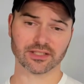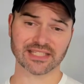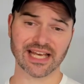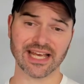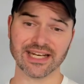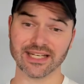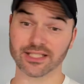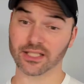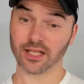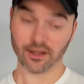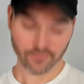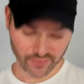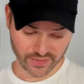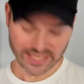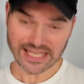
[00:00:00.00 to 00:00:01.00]
tightness
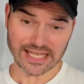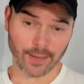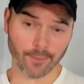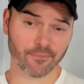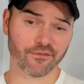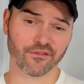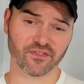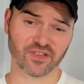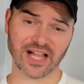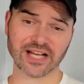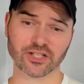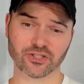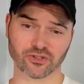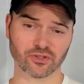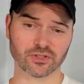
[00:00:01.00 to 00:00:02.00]
of the hip
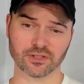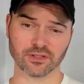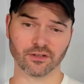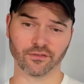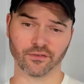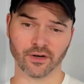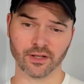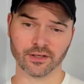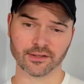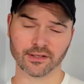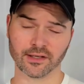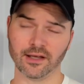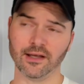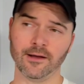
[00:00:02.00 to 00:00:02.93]
flexors in the front.